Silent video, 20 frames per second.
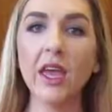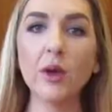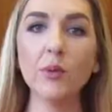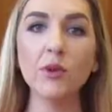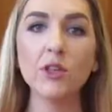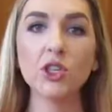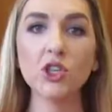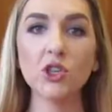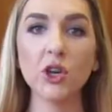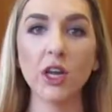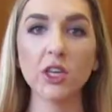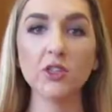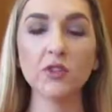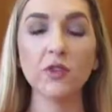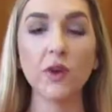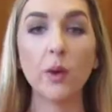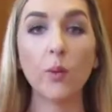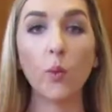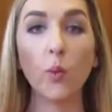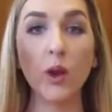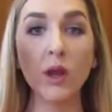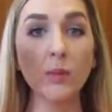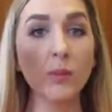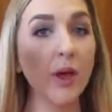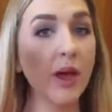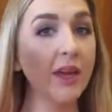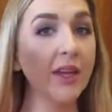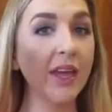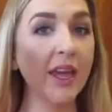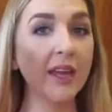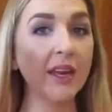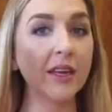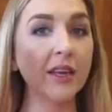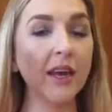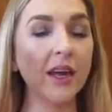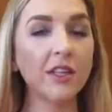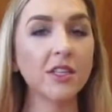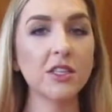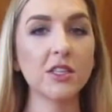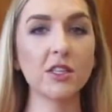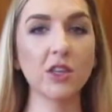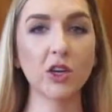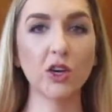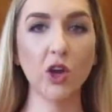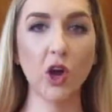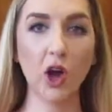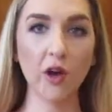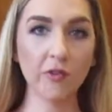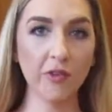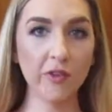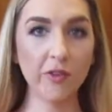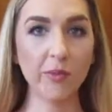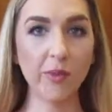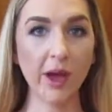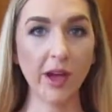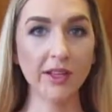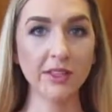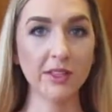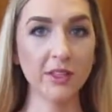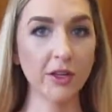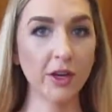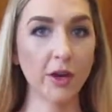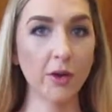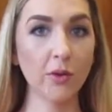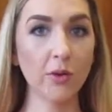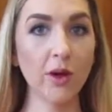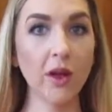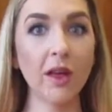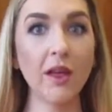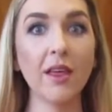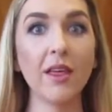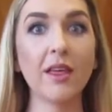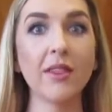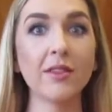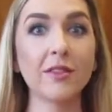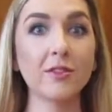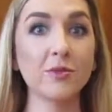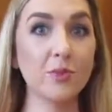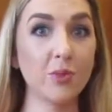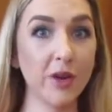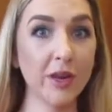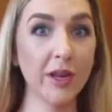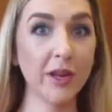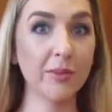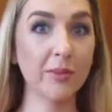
it would stretch from Winnipeg, Canada to the Gulf of Mexico. It's pretty